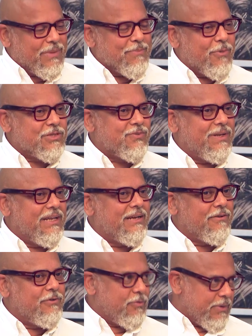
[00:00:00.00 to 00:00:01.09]
my boss when he
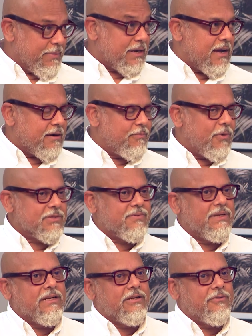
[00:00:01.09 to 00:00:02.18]
interviewed me, my current boss
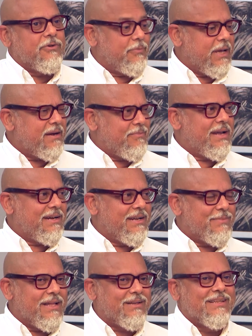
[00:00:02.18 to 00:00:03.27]
when he interviewed me, I reminded
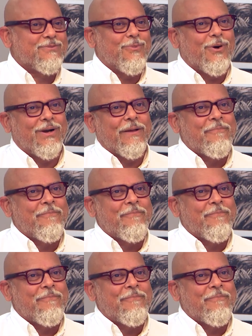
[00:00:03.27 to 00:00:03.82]
him that this morning.